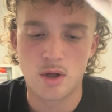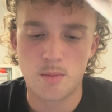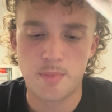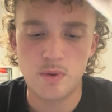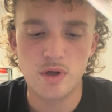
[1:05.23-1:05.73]

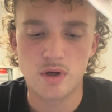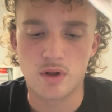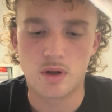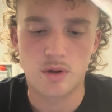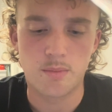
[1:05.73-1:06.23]
Building
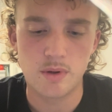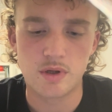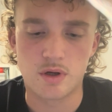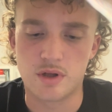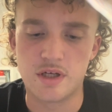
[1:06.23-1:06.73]
on
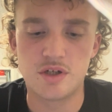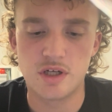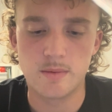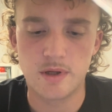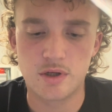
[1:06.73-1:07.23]
this,
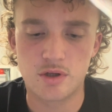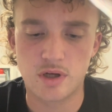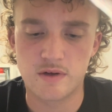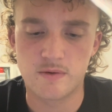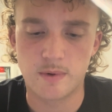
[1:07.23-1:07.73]
geometric
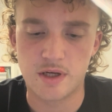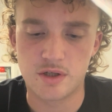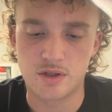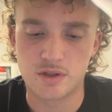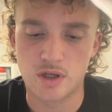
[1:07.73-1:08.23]

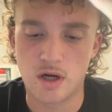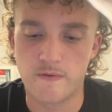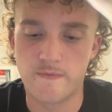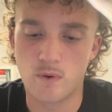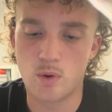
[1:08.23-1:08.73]
transformations are
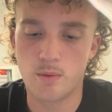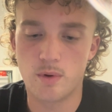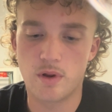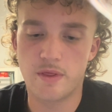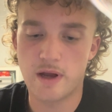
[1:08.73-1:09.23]

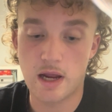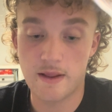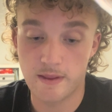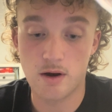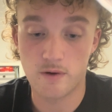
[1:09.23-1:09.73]

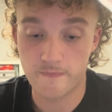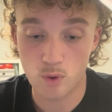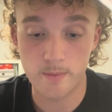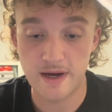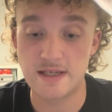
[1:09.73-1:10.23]
there are
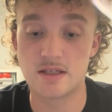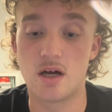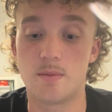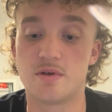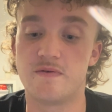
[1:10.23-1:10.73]
four main
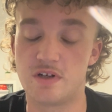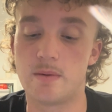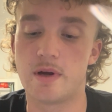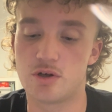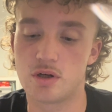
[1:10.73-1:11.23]
types of
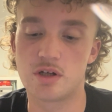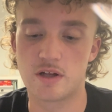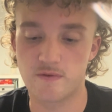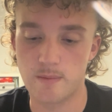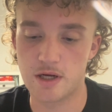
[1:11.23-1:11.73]
geometric
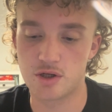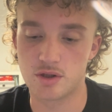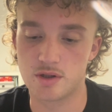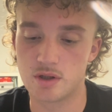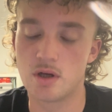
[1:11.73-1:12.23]

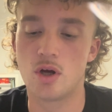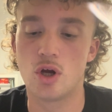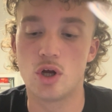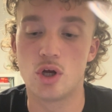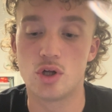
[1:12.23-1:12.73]
transformations:
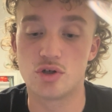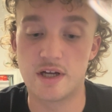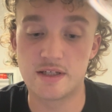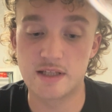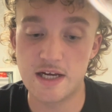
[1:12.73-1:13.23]

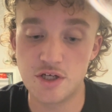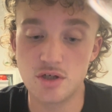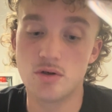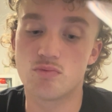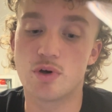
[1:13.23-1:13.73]

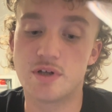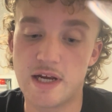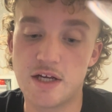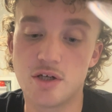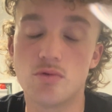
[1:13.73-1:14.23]
translation,
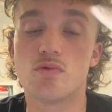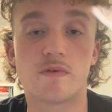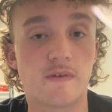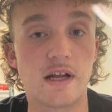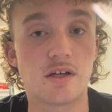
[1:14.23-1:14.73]
rotation,
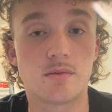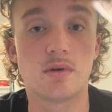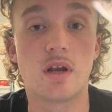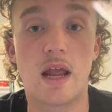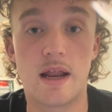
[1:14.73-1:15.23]

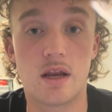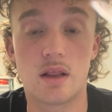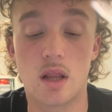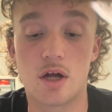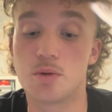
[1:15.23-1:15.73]
reflection, and
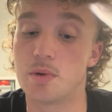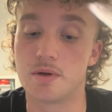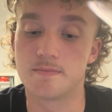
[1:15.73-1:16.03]
enlargement.